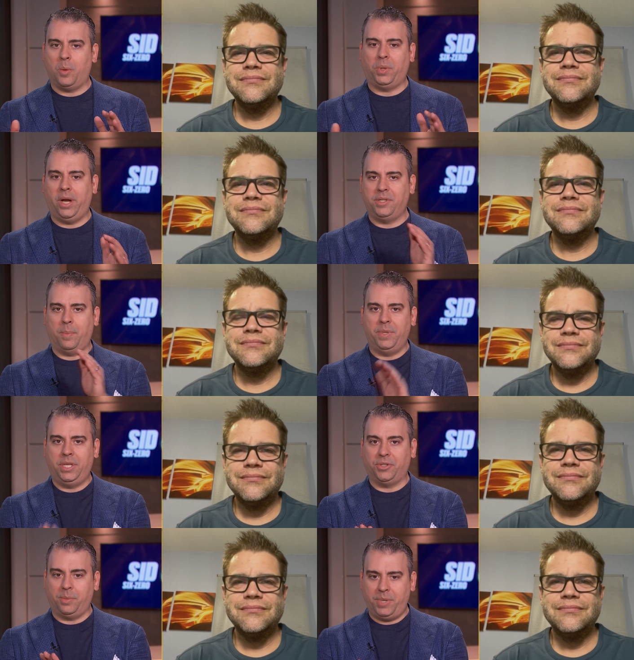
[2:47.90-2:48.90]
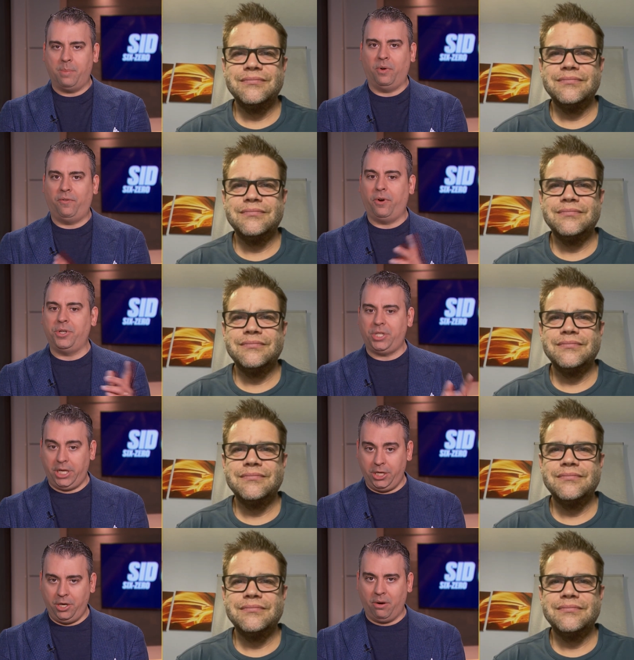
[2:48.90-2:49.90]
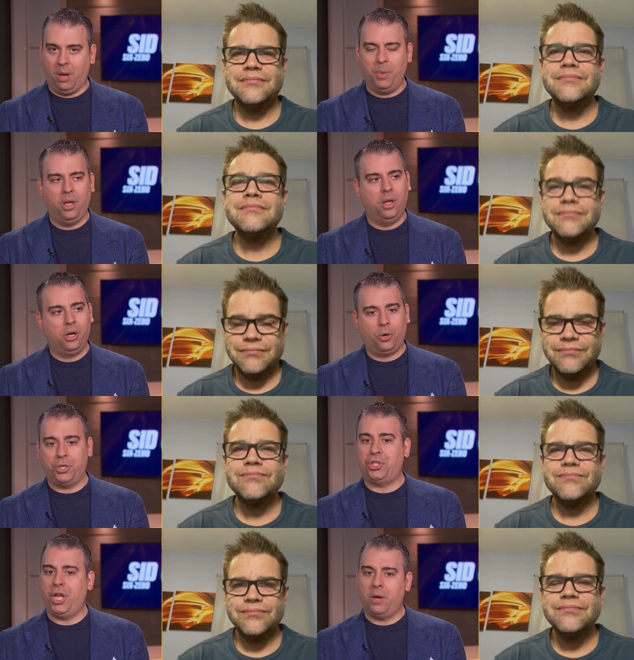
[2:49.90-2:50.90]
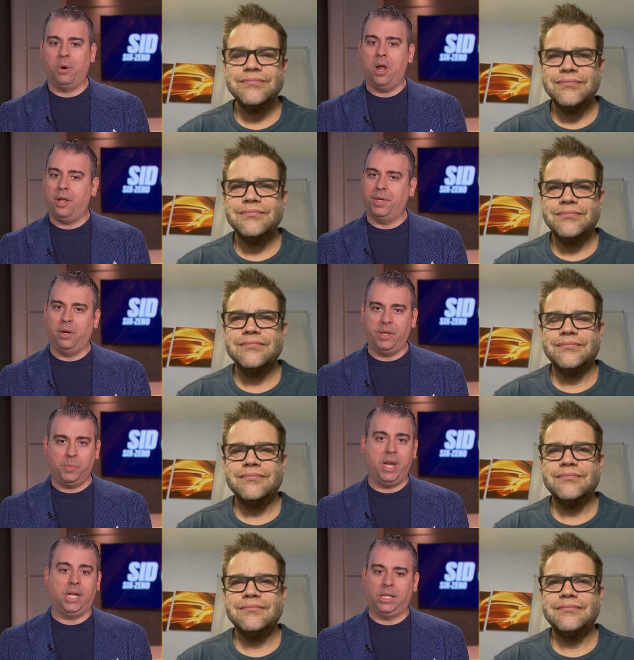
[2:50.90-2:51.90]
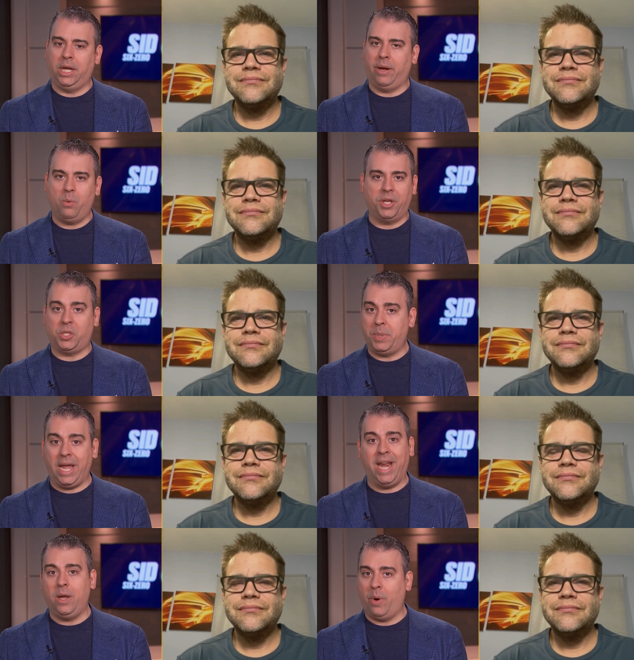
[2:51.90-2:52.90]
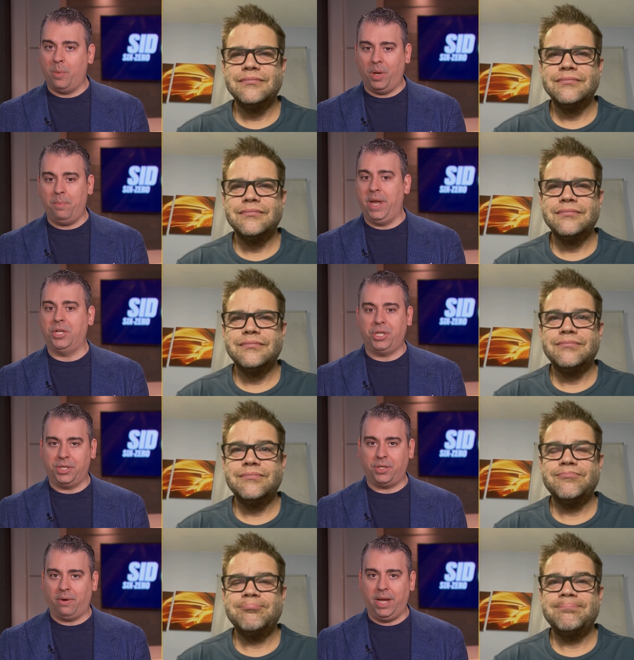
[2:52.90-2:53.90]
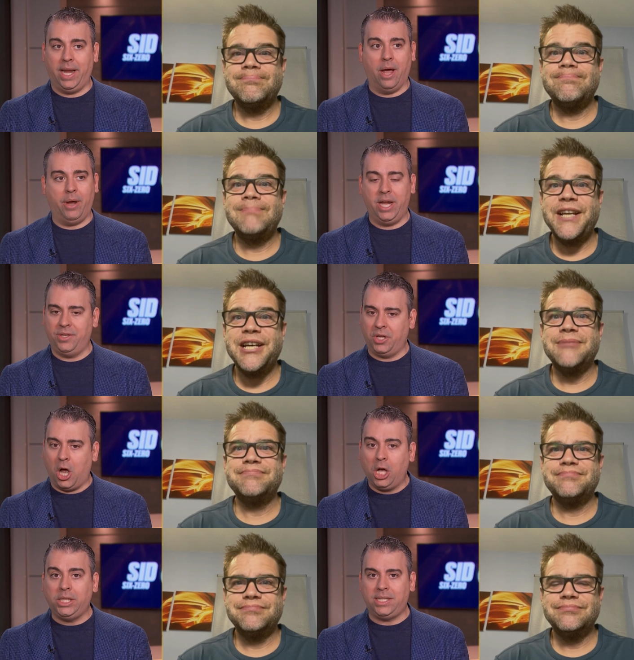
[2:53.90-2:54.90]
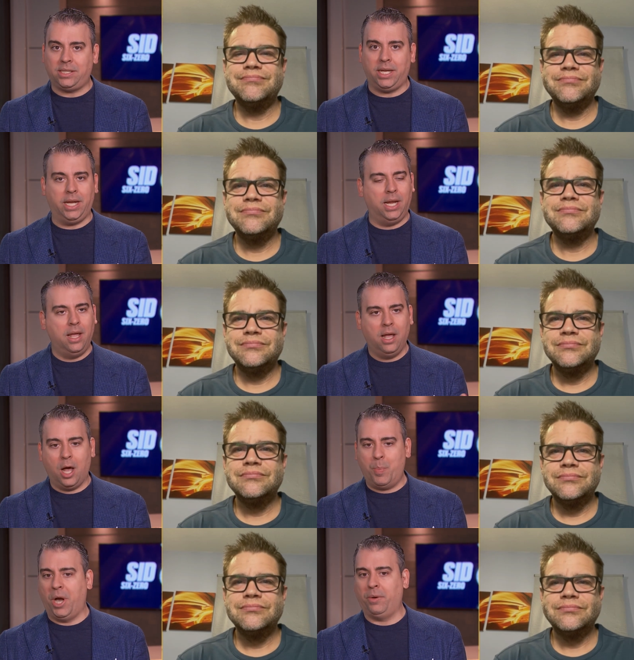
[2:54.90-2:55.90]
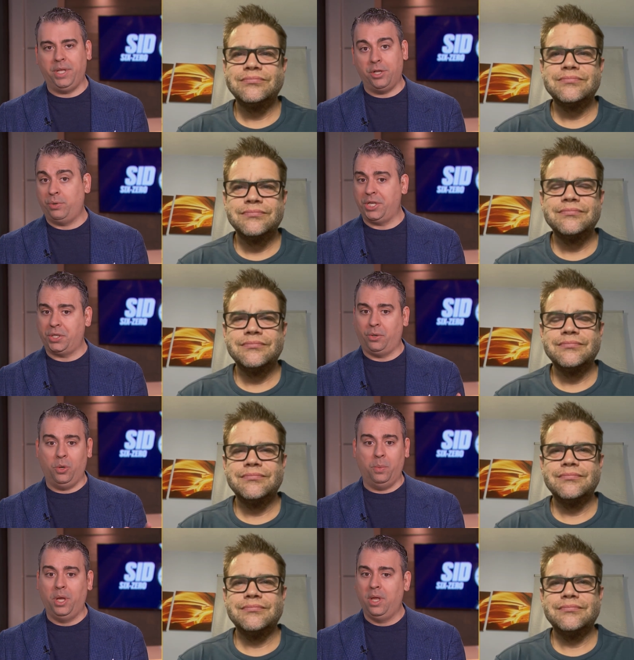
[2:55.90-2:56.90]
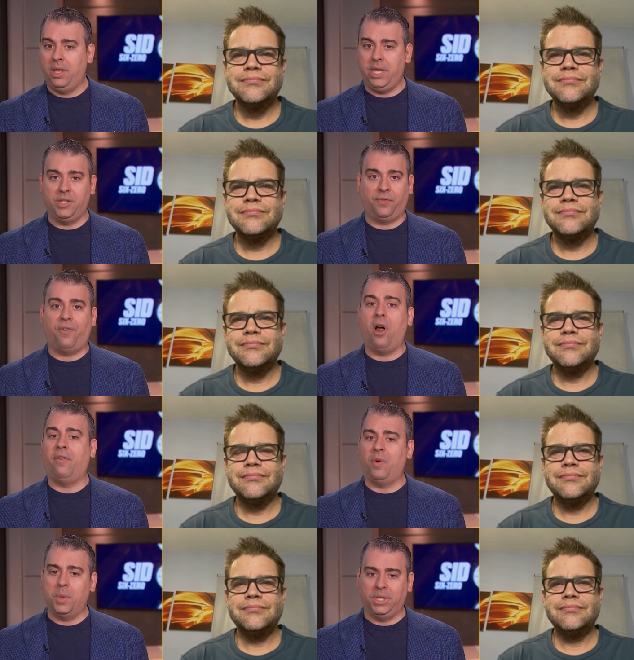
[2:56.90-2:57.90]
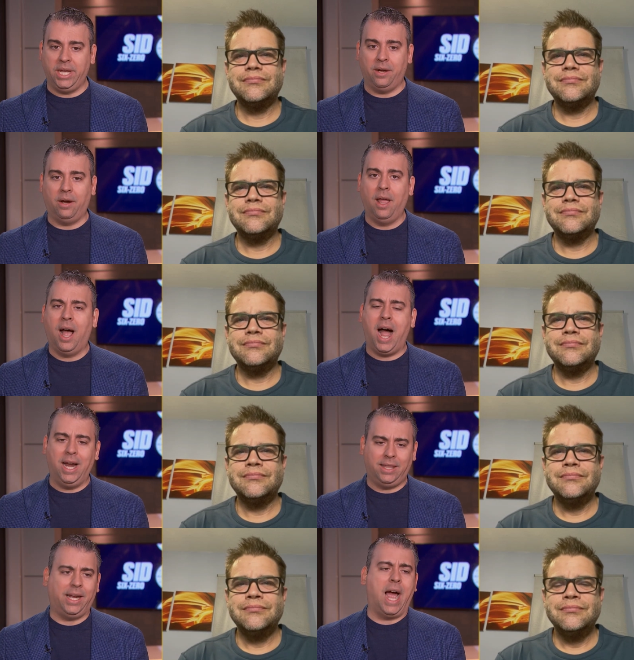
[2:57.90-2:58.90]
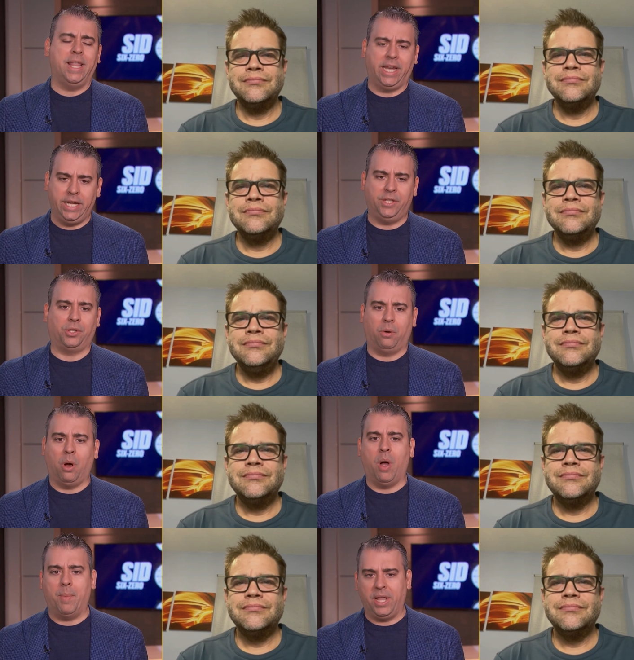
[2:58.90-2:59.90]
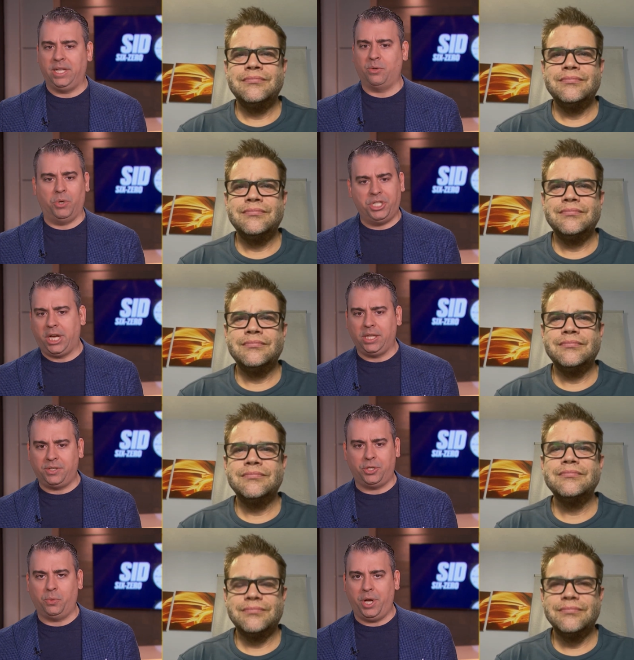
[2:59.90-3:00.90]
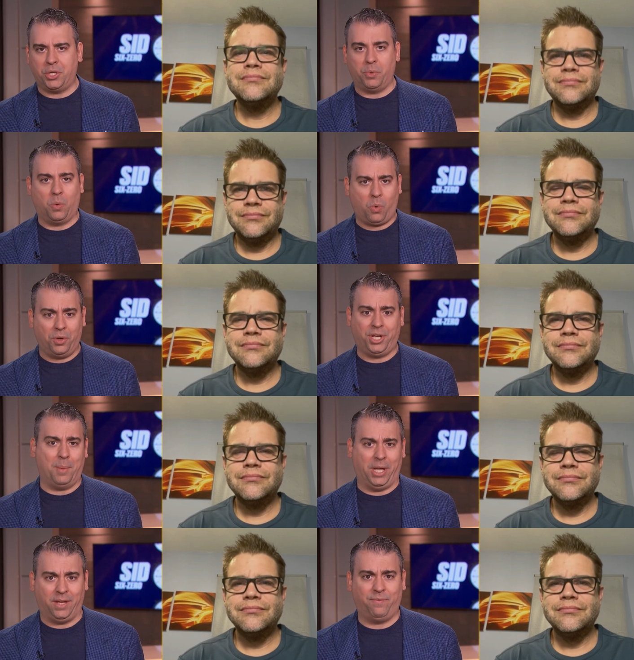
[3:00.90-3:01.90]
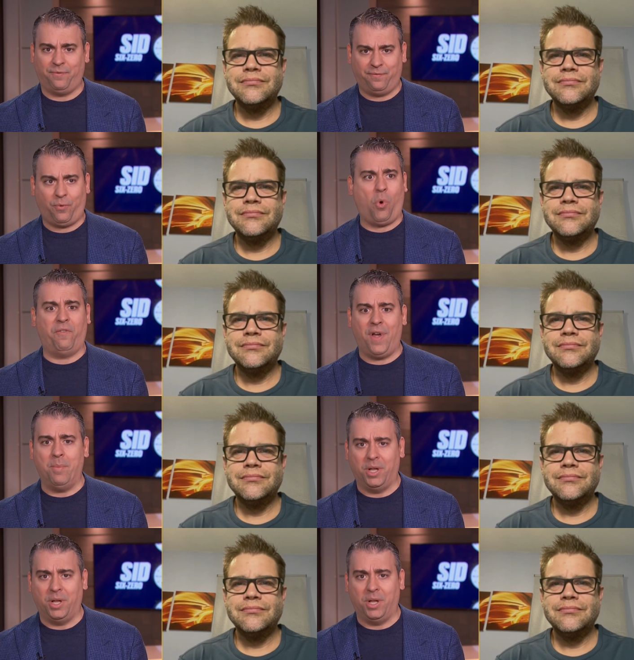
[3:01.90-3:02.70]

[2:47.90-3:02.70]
Speaker 1: players up until September first in Europe. Cristiano Ronaldo has made it clear he wants to be anywhere but Manchester right now. It is an ugly scene. Apparently in the dressing room, he is far from a leader. I think, I think he needs to grow up. I think it's a ridiculous situation with a World Cup like four or five